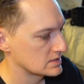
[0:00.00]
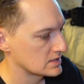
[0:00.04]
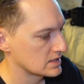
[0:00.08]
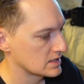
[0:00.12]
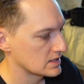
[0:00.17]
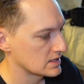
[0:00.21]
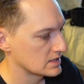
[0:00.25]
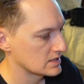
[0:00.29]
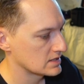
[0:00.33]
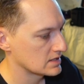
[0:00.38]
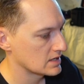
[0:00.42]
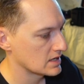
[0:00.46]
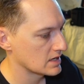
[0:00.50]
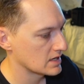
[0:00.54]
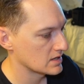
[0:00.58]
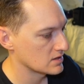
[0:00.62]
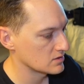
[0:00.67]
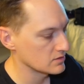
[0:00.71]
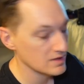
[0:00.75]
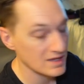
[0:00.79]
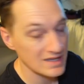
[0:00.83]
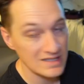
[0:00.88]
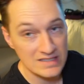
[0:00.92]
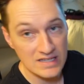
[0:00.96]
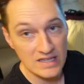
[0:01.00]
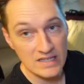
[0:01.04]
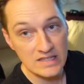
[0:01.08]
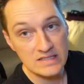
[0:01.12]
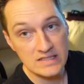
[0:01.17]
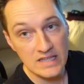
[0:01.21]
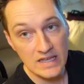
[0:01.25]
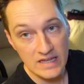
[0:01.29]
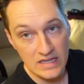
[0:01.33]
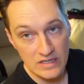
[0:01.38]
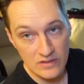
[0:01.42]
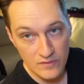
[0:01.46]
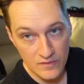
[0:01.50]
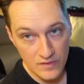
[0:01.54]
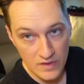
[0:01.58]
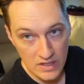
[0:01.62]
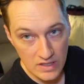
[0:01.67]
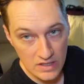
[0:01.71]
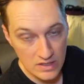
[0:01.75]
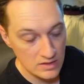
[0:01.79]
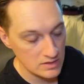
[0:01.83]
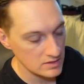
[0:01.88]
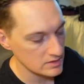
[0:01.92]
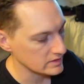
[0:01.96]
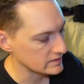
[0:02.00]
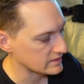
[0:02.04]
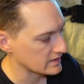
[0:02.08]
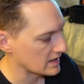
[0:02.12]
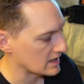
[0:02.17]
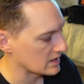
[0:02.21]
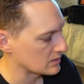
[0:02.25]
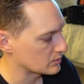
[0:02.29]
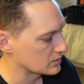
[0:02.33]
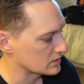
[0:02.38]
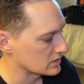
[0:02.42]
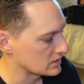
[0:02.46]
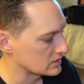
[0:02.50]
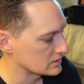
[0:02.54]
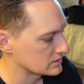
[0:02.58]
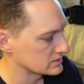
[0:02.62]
And now that 10-second fade is happening.